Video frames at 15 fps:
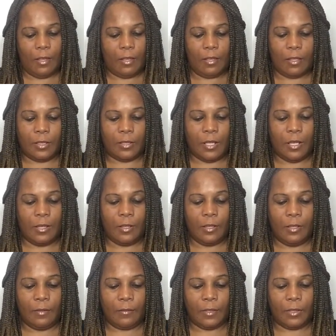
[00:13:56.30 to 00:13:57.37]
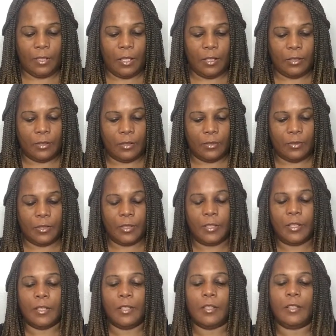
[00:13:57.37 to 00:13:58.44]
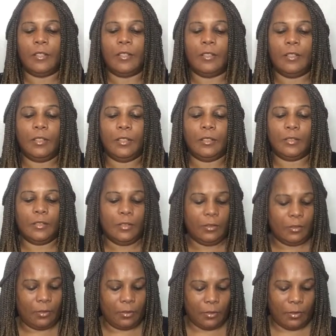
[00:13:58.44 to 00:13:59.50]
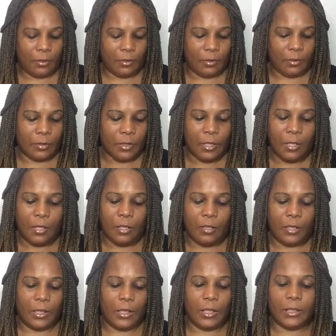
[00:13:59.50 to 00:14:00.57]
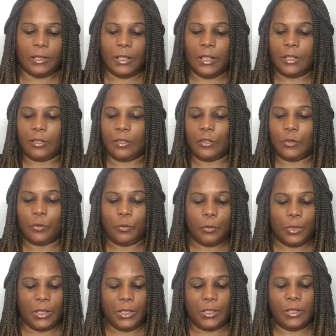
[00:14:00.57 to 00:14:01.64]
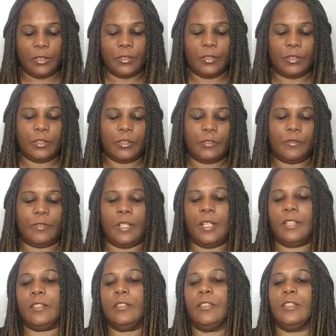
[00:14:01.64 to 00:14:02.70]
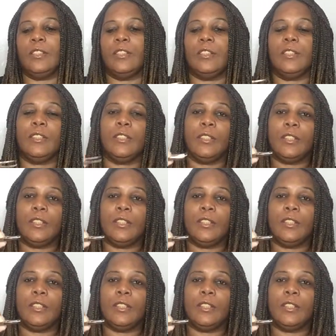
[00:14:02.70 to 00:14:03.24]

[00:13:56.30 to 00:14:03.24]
Because I love the Dollar Tree. Oh, that's a little thing, man. Okay, guys, I got the tweezers, finally.